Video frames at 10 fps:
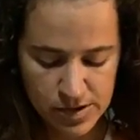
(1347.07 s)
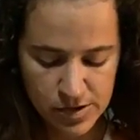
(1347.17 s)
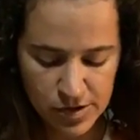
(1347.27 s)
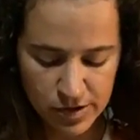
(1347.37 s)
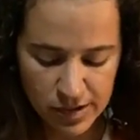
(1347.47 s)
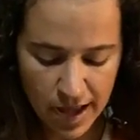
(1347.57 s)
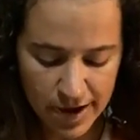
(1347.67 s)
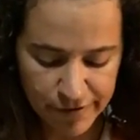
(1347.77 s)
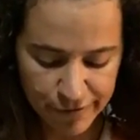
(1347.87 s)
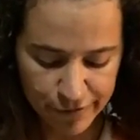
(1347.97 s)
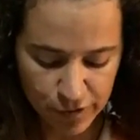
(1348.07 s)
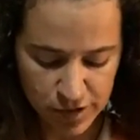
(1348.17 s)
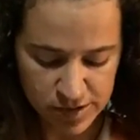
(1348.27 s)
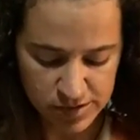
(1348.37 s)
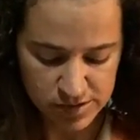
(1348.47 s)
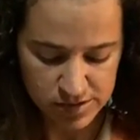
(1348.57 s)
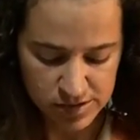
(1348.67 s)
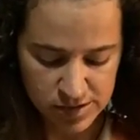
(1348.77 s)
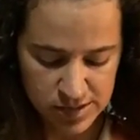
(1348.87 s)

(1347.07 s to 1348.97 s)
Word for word: your life force